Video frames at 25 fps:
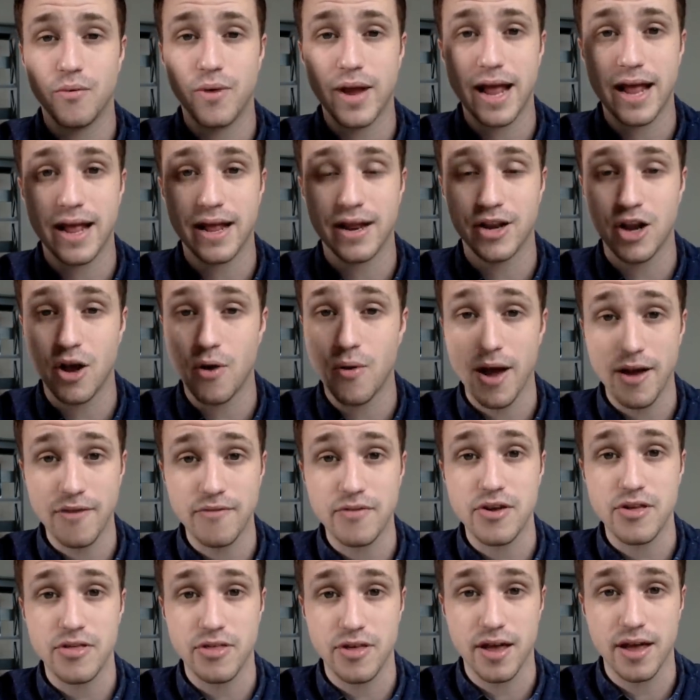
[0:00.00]
we know
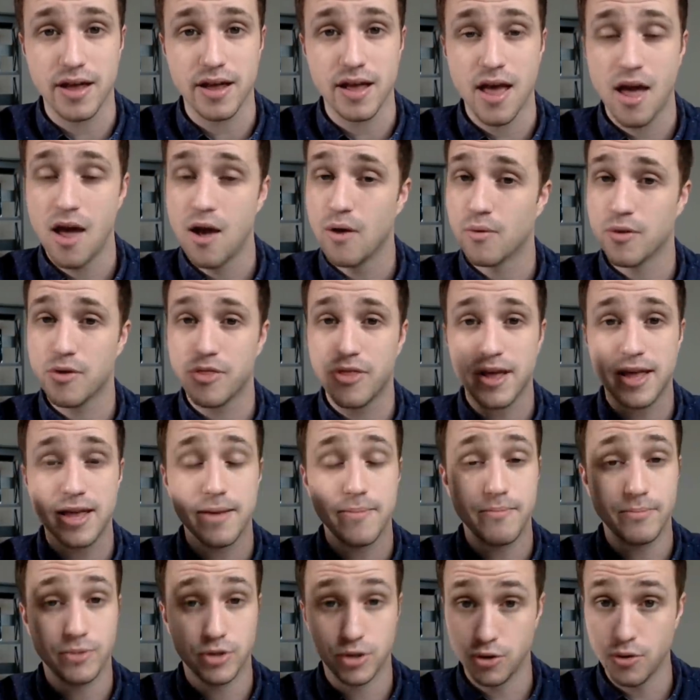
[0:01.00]
everything. We're
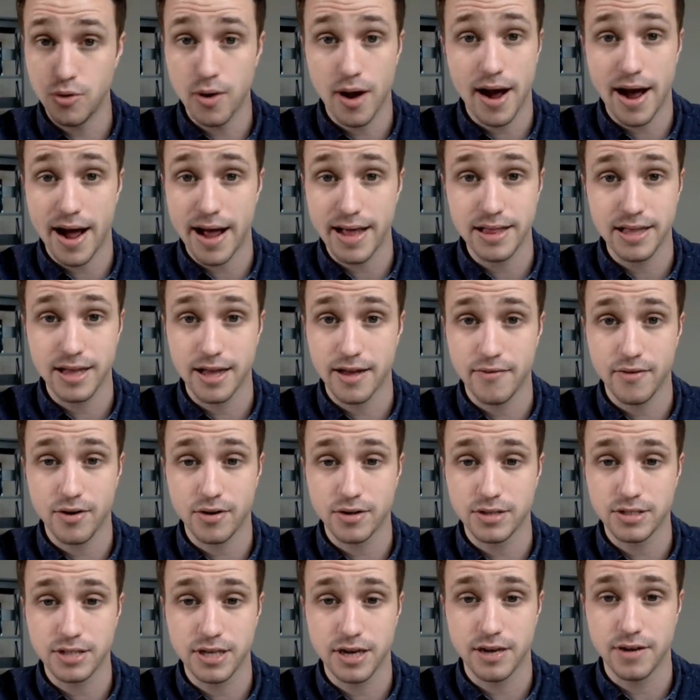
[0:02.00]
thinking too highly
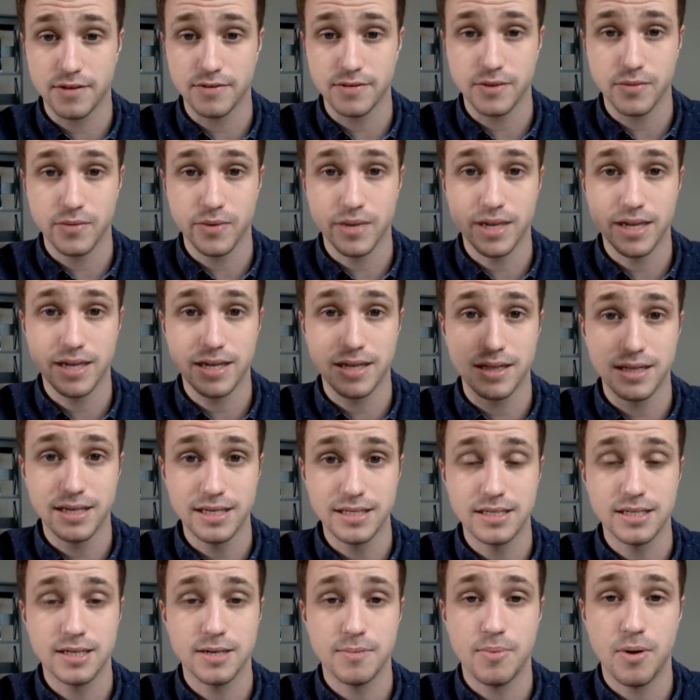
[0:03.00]
of ourselves, and we need to
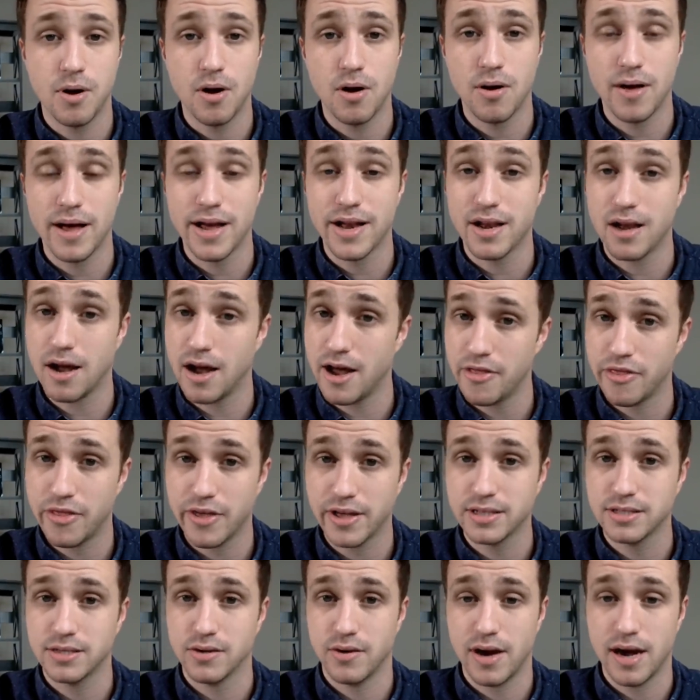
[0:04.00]
listen to Paul and
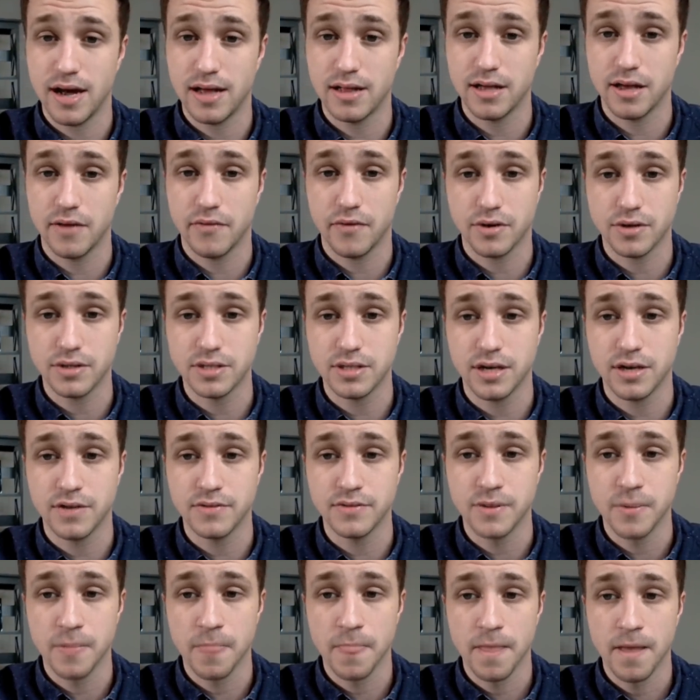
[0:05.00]
not think so highly of
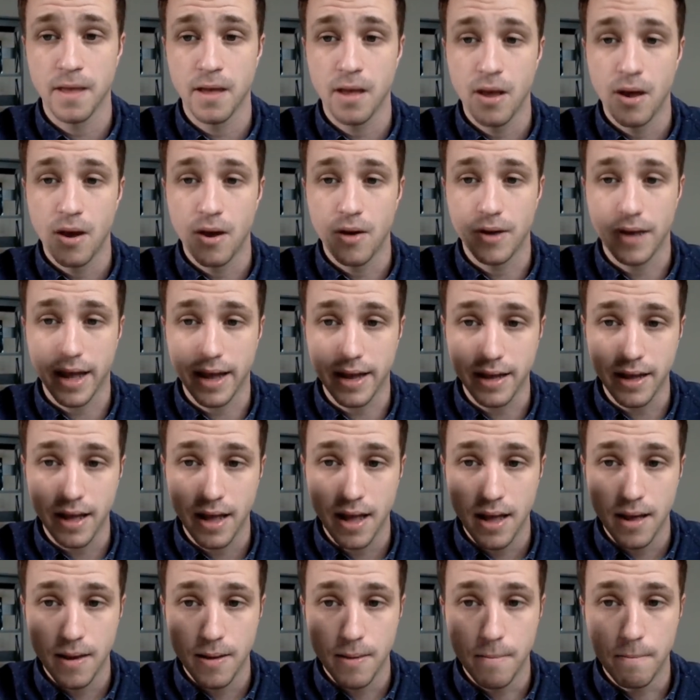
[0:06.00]
ourselves.
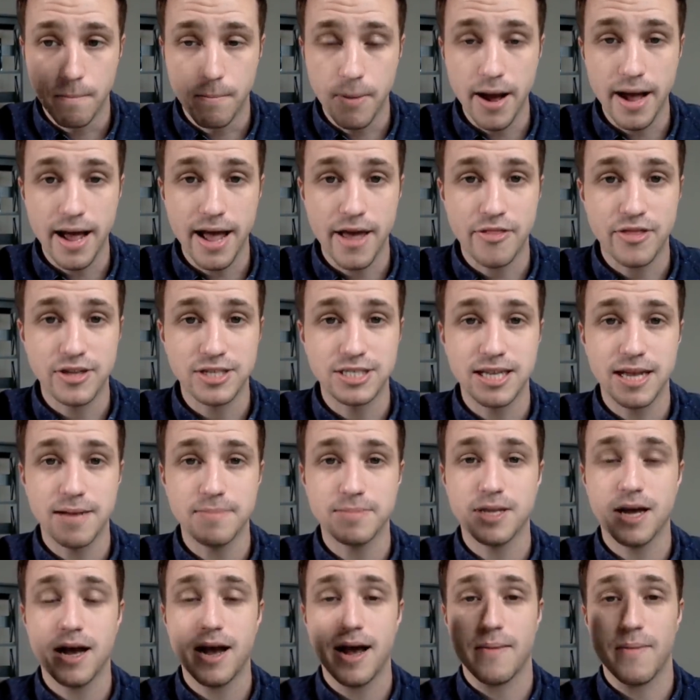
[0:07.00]
Okay. But at the
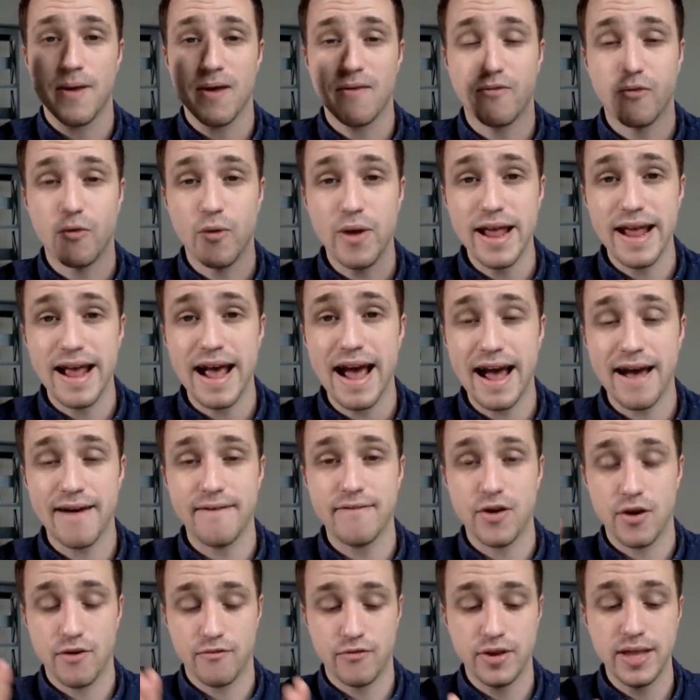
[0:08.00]
same time, if we
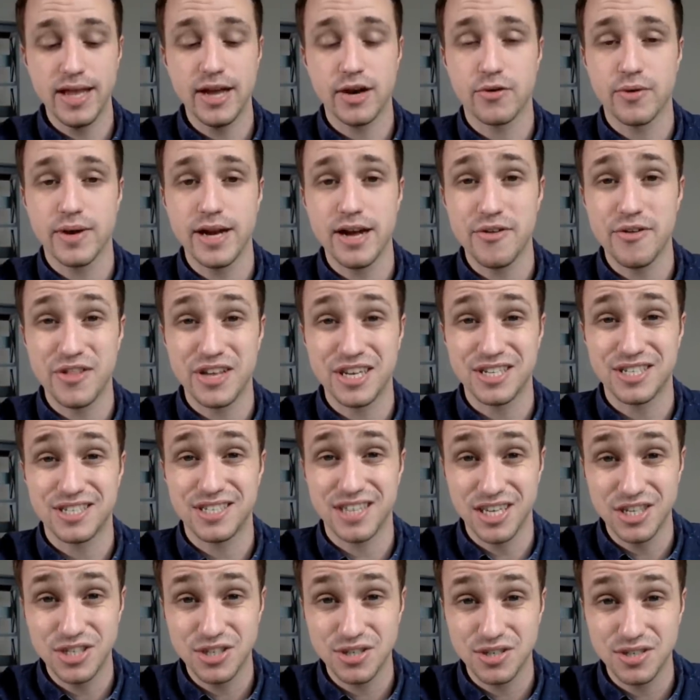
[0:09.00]
agree on the
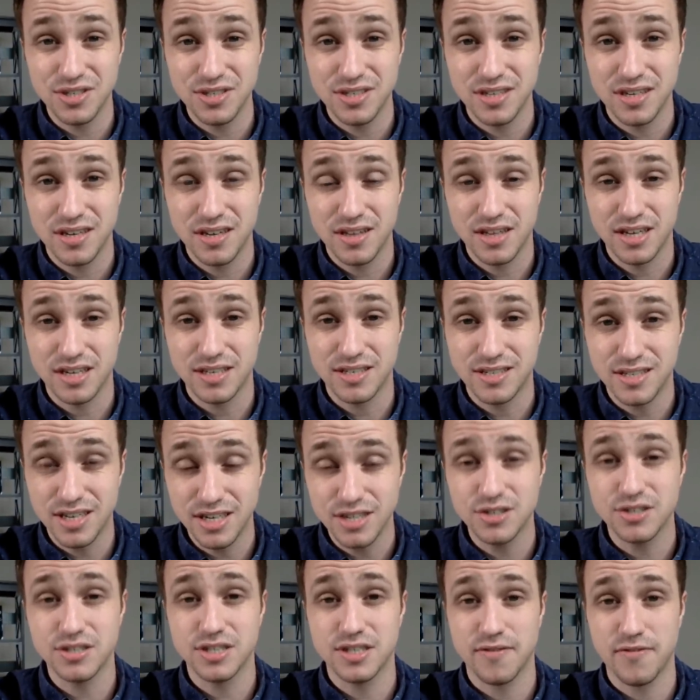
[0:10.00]
essentials
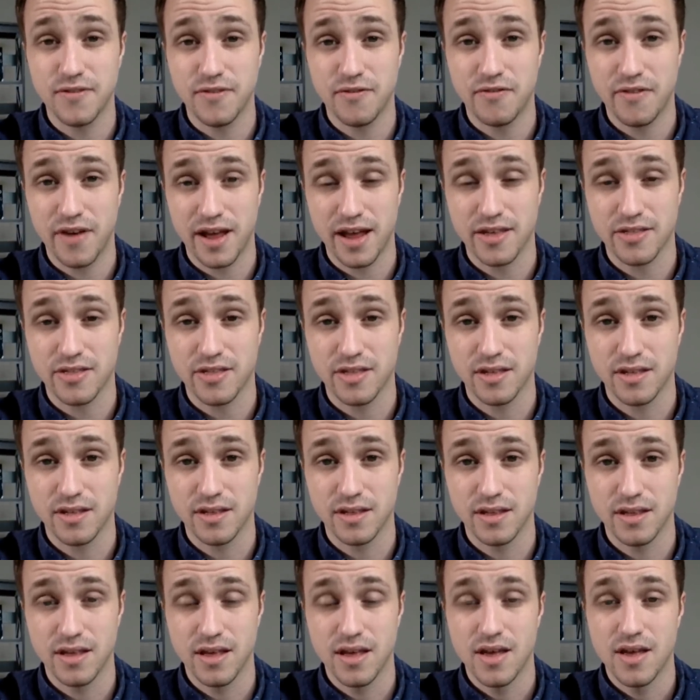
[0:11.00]
of the faith,
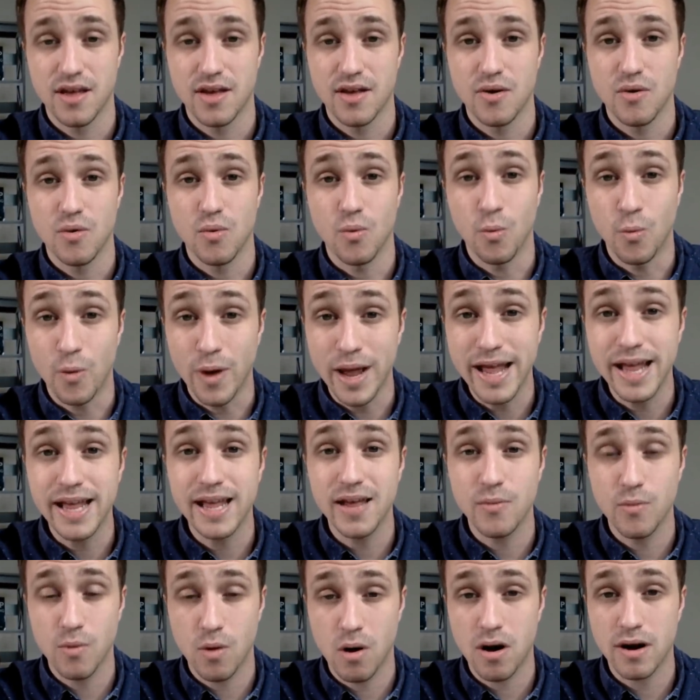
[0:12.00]

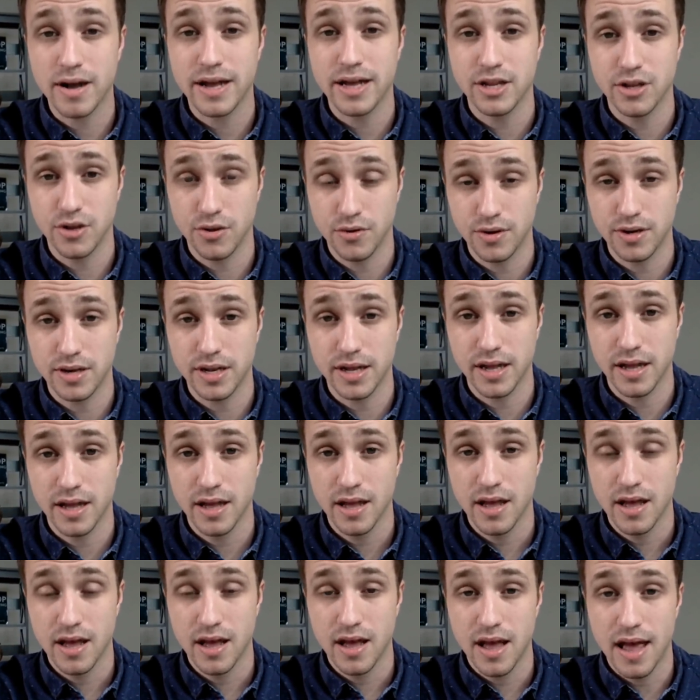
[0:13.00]
we can walk in
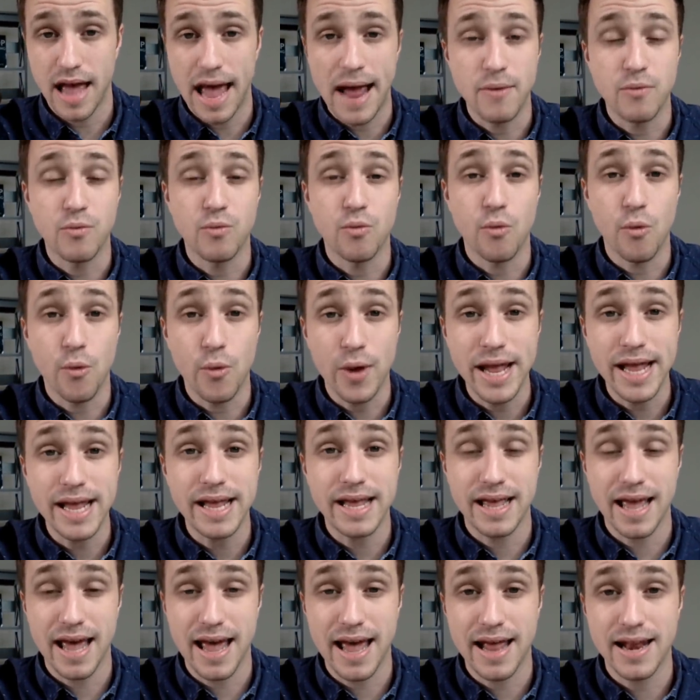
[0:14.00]
unity and
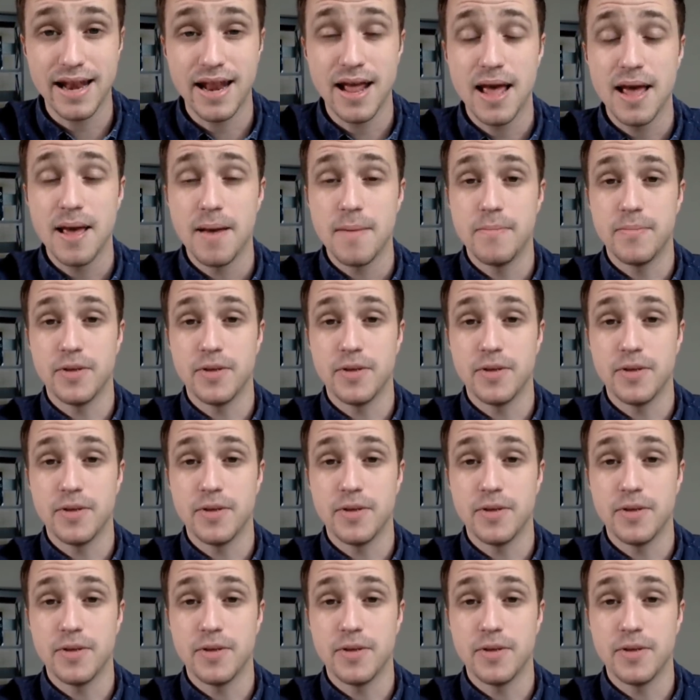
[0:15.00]
we can